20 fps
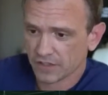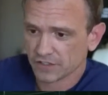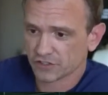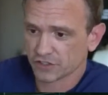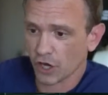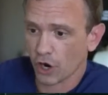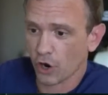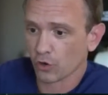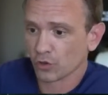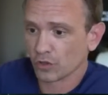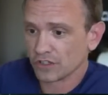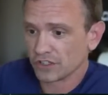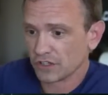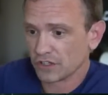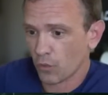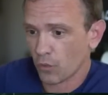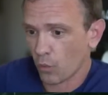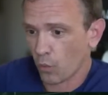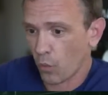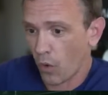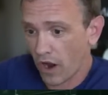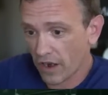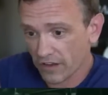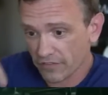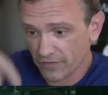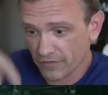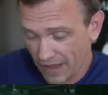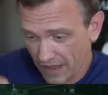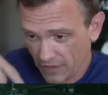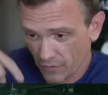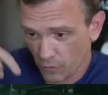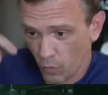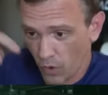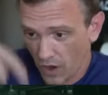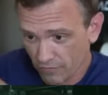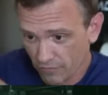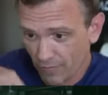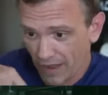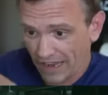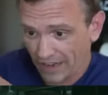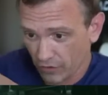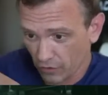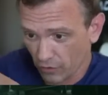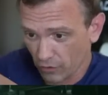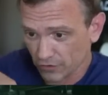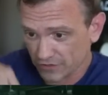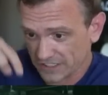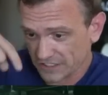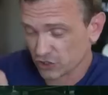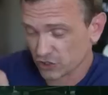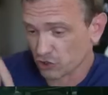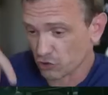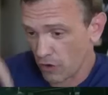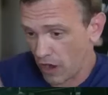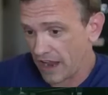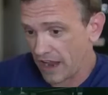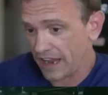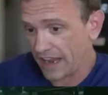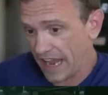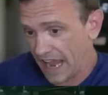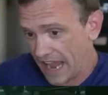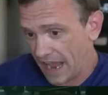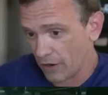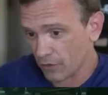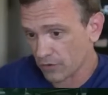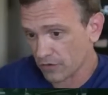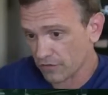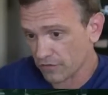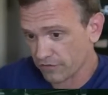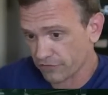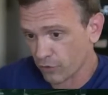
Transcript: So one of my girls is trying out